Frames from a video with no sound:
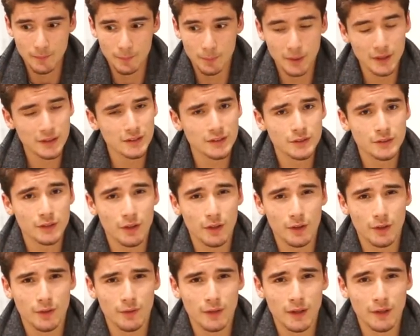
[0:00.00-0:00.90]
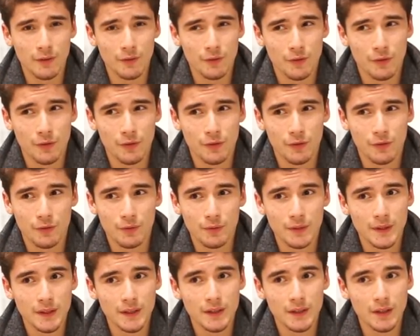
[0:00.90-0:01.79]
bills are around
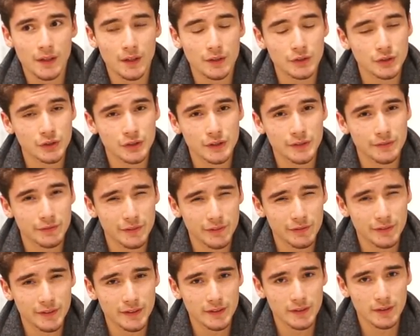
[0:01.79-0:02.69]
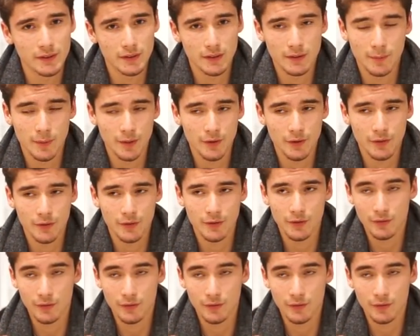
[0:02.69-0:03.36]
350 a month,